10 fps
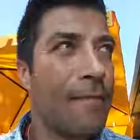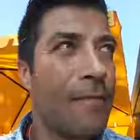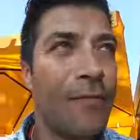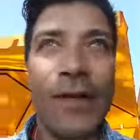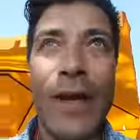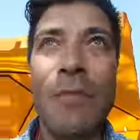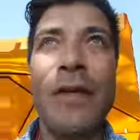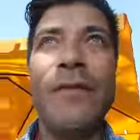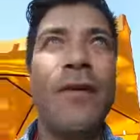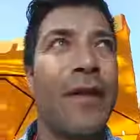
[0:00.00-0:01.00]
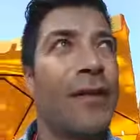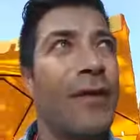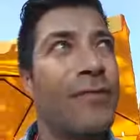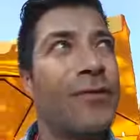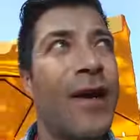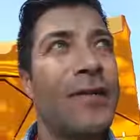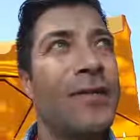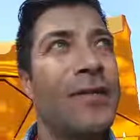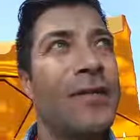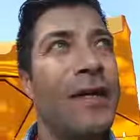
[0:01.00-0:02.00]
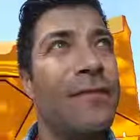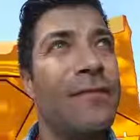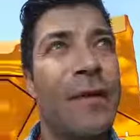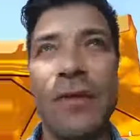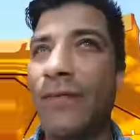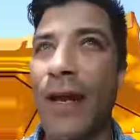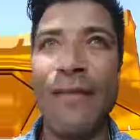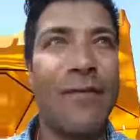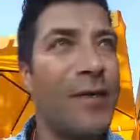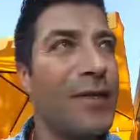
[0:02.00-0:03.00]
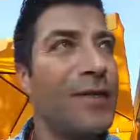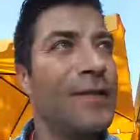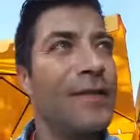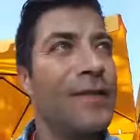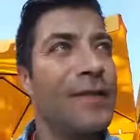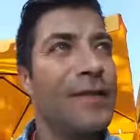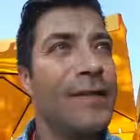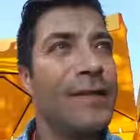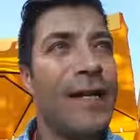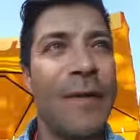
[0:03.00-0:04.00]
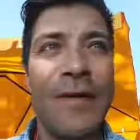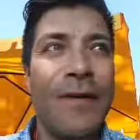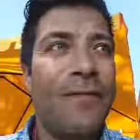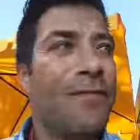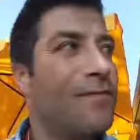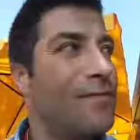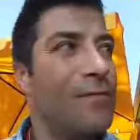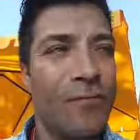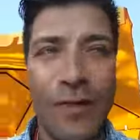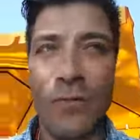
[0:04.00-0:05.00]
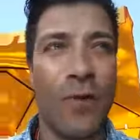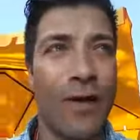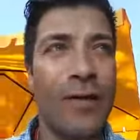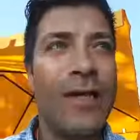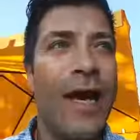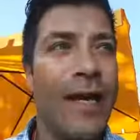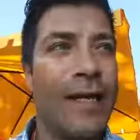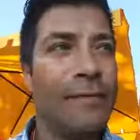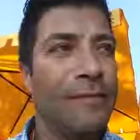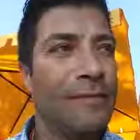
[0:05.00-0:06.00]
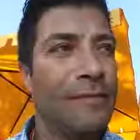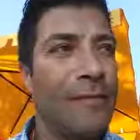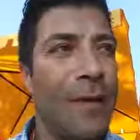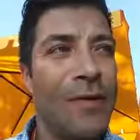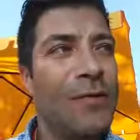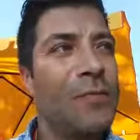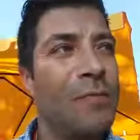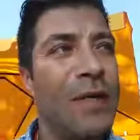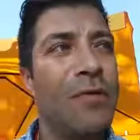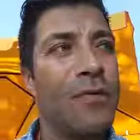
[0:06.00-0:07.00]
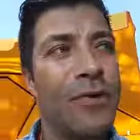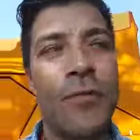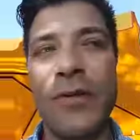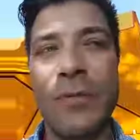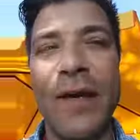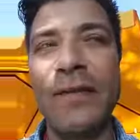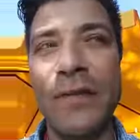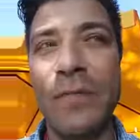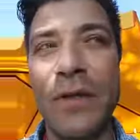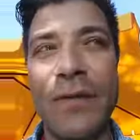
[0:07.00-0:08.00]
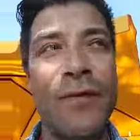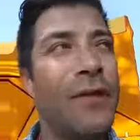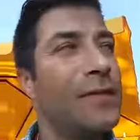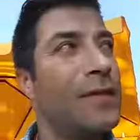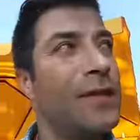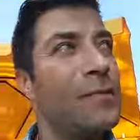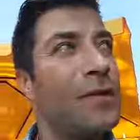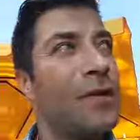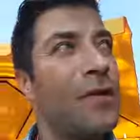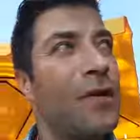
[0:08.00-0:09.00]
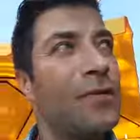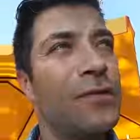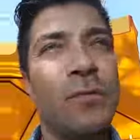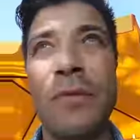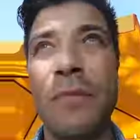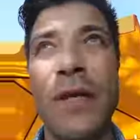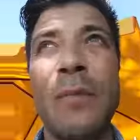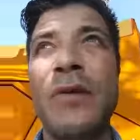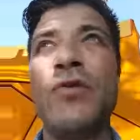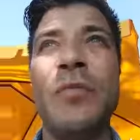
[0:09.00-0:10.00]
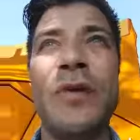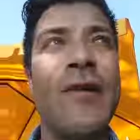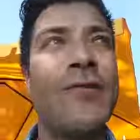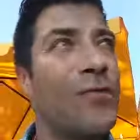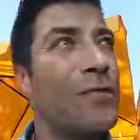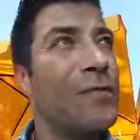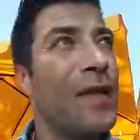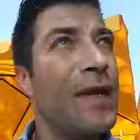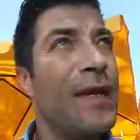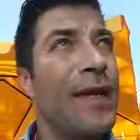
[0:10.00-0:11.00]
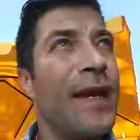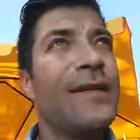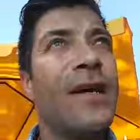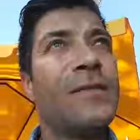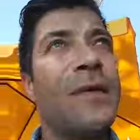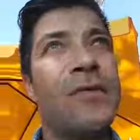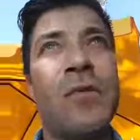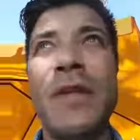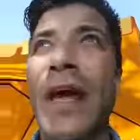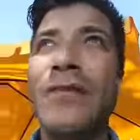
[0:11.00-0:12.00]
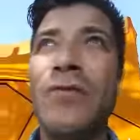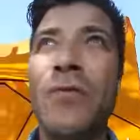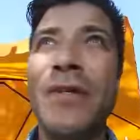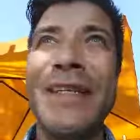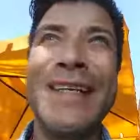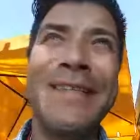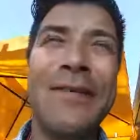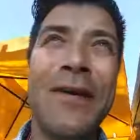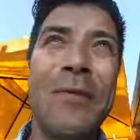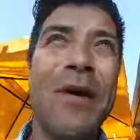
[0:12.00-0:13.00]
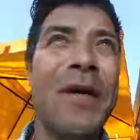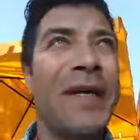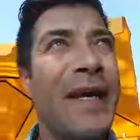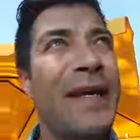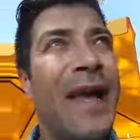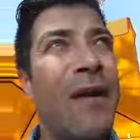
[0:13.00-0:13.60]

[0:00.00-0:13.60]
but really, I believe in all that law of attraction stuff. I believe in affirmations. I mean, if you really want to look at it, I mean, there's people, Joe Dispenza's book, if you listen to his book called Super, Becoming Supernatural, he talks about this woman that had sores inside her body and